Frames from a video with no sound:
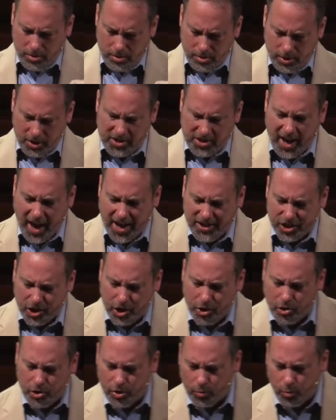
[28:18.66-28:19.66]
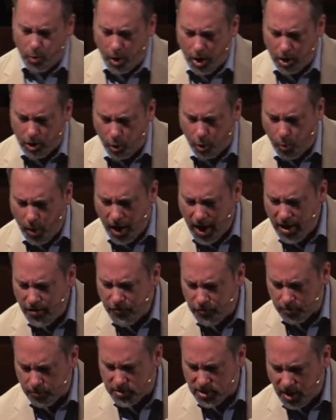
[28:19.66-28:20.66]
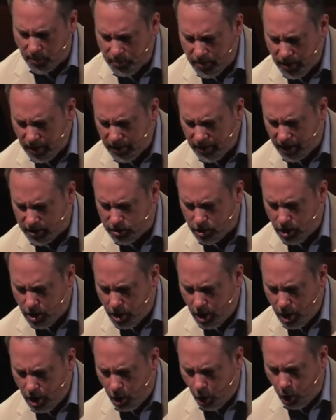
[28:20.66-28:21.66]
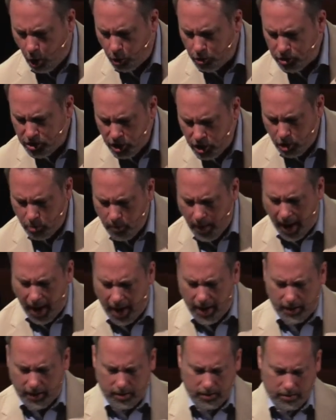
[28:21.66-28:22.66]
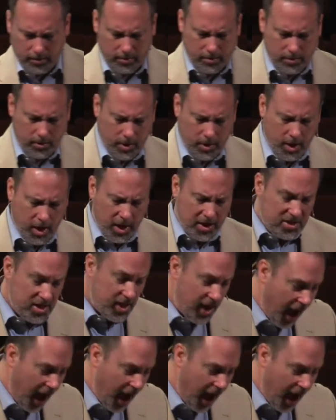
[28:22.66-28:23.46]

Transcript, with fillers: Is He asking you to walk away from something that's holding you back? Is he